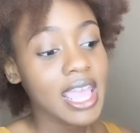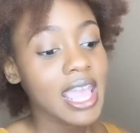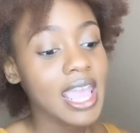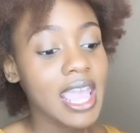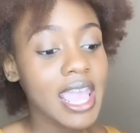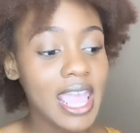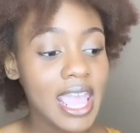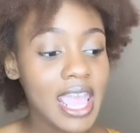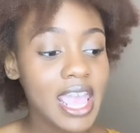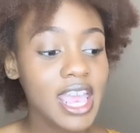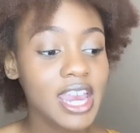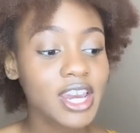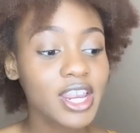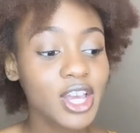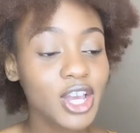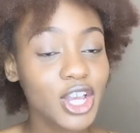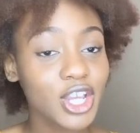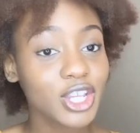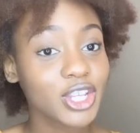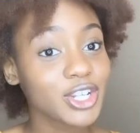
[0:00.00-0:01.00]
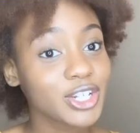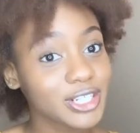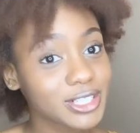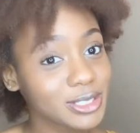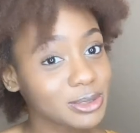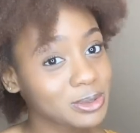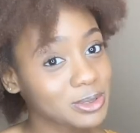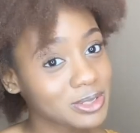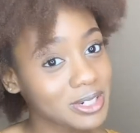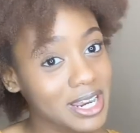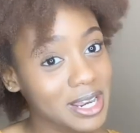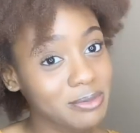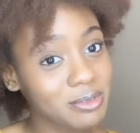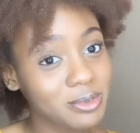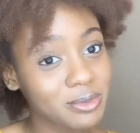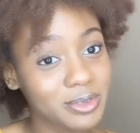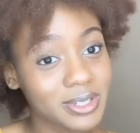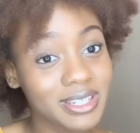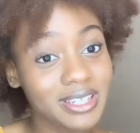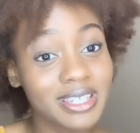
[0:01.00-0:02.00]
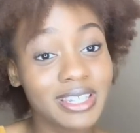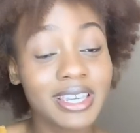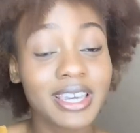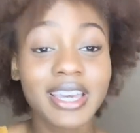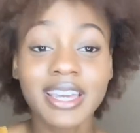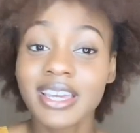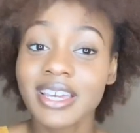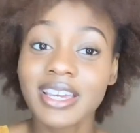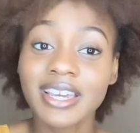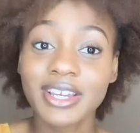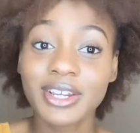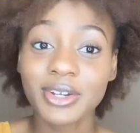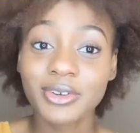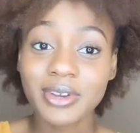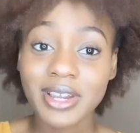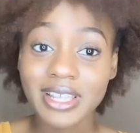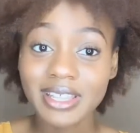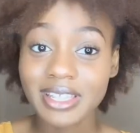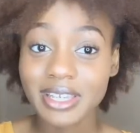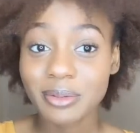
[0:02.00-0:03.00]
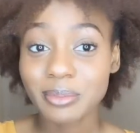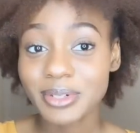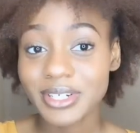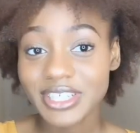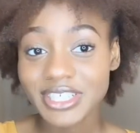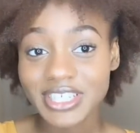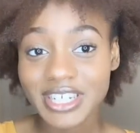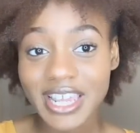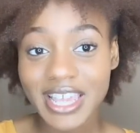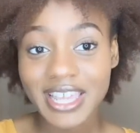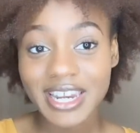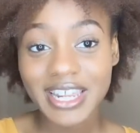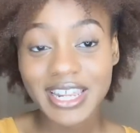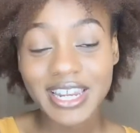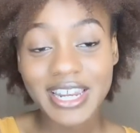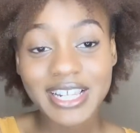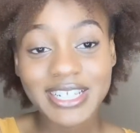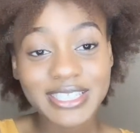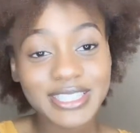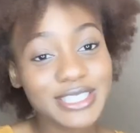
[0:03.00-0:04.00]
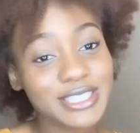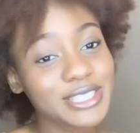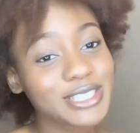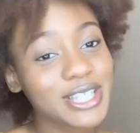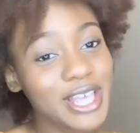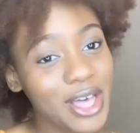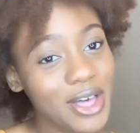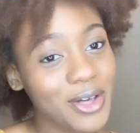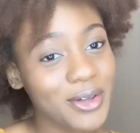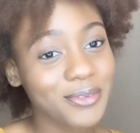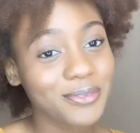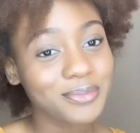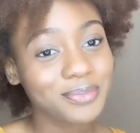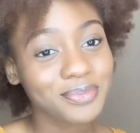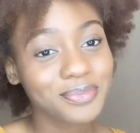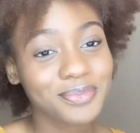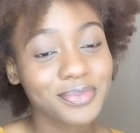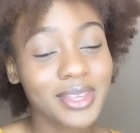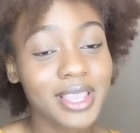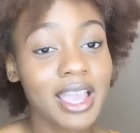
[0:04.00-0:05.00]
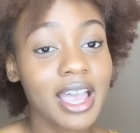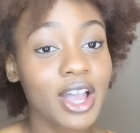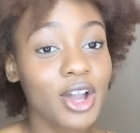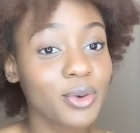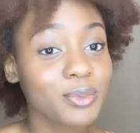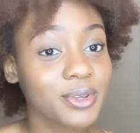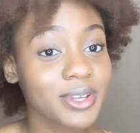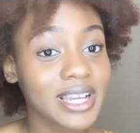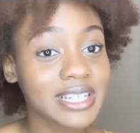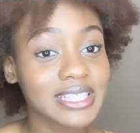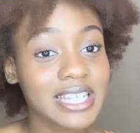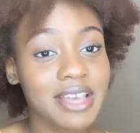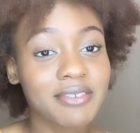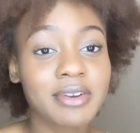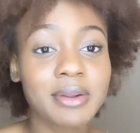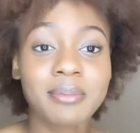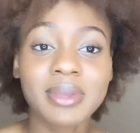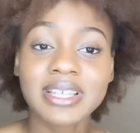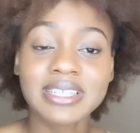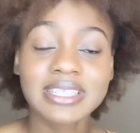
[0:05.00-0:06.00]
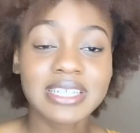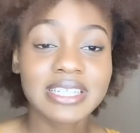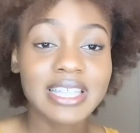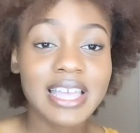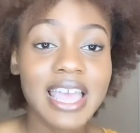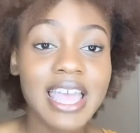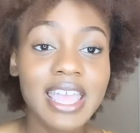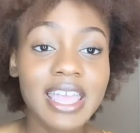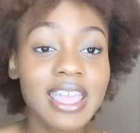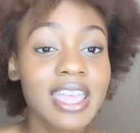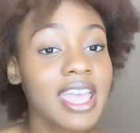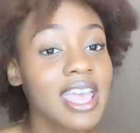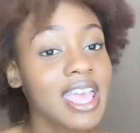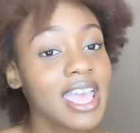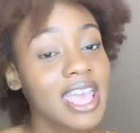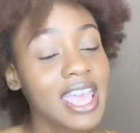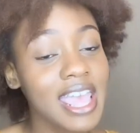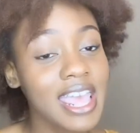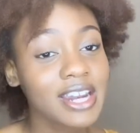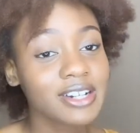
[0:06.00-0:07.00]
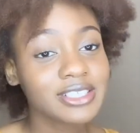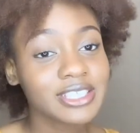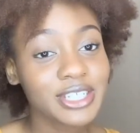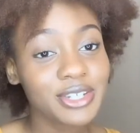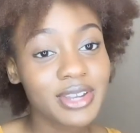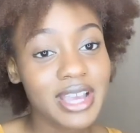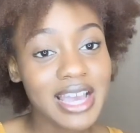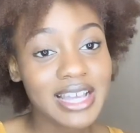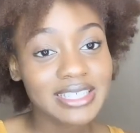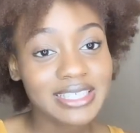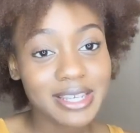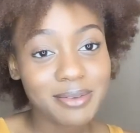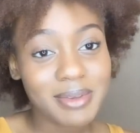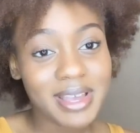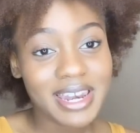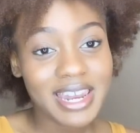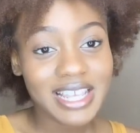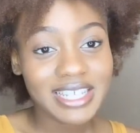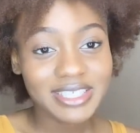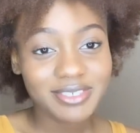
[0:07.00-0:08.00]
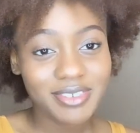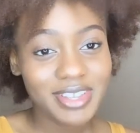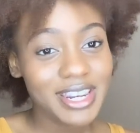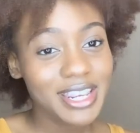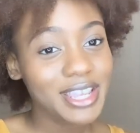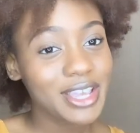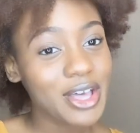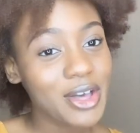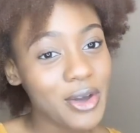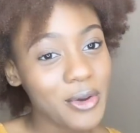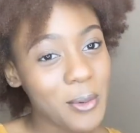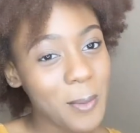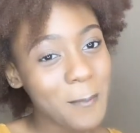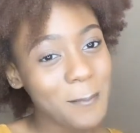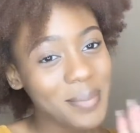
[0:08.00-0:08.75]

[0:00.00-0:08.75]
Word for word: And your subscribe would be greatly appreciated. So I hope you guys have an amazing day. And I'll see you guys in my next video.